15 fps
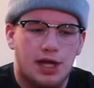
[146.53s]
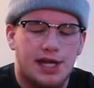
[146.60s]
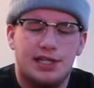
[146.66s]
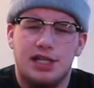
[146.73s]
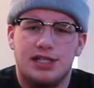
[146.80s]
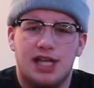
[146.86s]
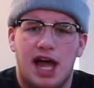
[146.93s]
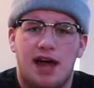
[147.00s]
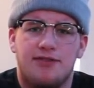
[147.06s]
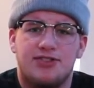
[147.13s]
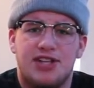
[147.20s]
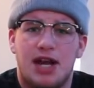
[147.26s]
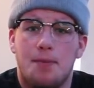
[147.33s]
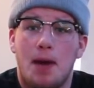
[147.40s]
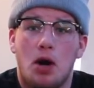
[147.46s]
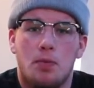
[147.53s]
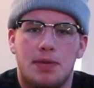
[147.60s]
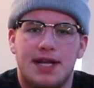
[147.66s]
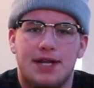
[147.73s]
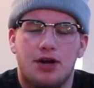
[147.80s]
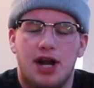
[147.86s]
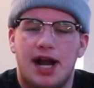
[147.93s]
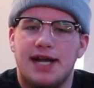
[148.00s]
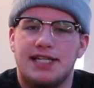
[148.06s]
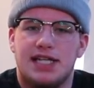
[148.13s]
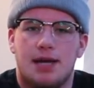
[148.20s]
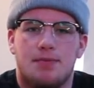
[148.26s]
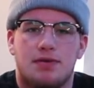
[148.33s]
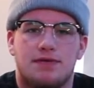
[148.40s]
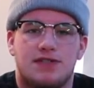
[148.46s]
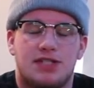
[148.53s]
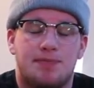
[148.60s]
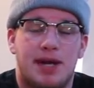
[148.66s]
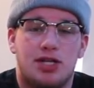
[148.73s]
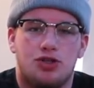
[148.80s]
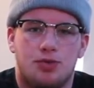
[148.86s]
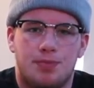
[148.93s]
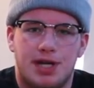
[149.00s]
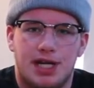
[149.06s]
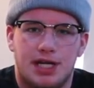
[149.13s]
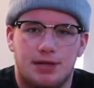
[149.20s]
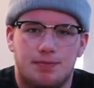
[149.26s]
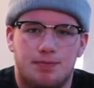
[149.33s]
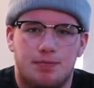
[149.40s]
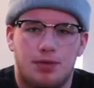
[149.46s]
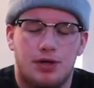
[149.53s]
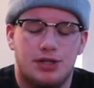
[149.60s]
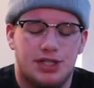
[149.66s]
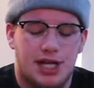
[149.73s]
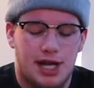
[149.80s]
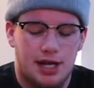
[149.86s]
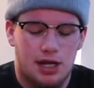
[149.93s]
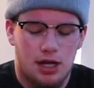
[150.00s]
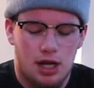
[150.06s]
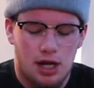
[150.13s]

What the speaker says: It doesn't have sentimental meaning or any type of special meaning per se.